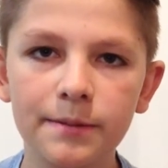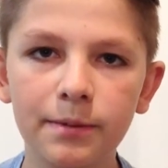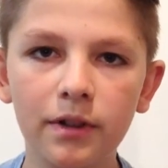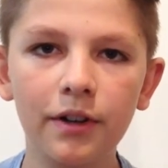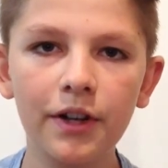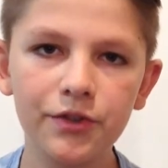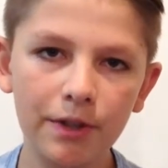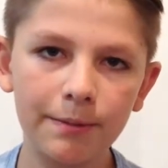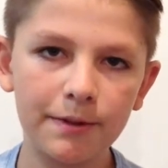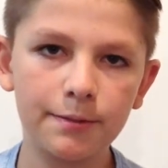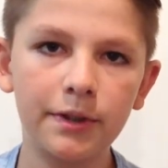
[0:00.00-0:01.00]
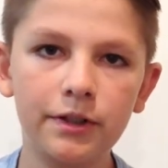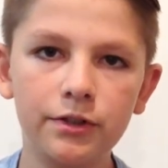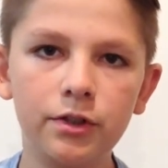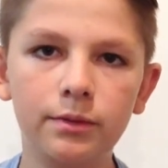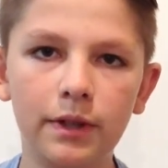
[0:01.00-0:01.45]
But on Nitro Type, that's what I
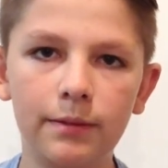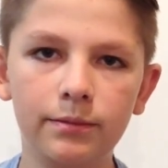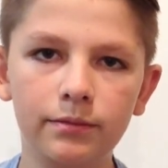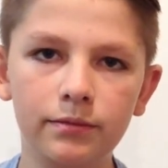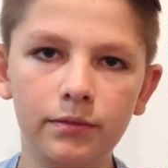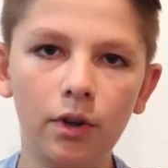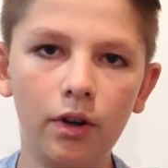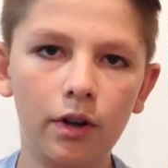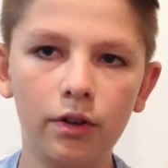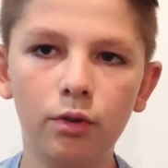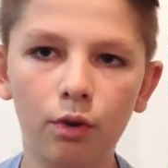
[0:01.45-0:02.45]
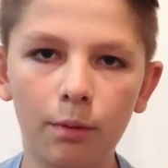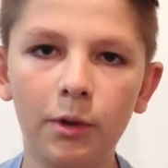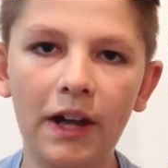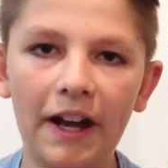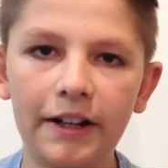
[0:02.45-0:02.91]
do when I'm on a
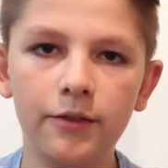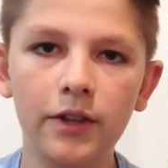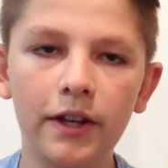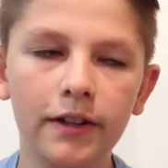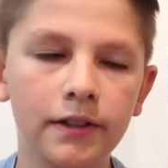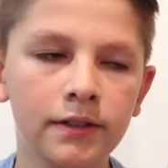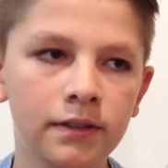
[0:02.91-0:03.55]
normal active day.